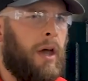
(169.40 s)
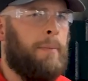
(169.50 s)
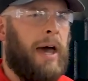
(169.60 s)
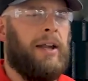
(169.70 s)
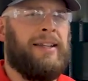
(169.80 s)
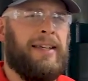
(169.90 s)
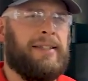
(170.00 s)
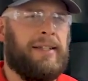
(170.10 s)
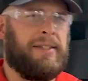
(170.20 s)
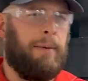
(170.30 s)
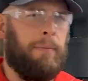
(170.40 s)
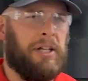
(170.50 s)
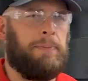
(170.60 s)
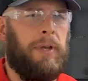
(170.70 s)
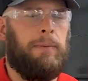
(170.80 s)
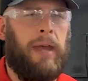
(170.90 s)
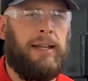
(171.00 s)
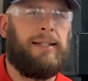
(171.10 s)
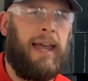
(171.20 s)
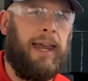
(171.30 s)
amount of distance that must be
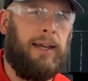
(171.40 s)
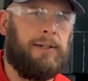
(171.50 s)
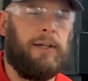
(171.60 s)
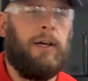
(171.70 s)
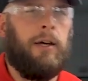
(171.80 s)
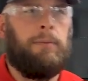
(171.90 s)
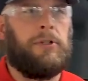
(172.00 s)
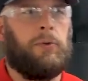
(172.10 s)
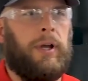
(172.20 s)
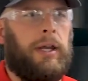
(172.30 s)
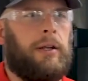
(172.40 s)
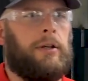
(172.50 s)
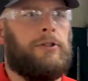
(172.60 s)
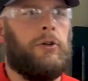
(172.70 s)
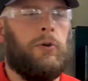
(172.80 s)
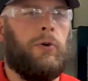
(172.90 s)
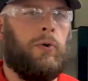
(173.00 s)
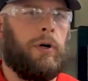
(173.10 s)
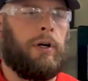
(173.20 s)
maintained between two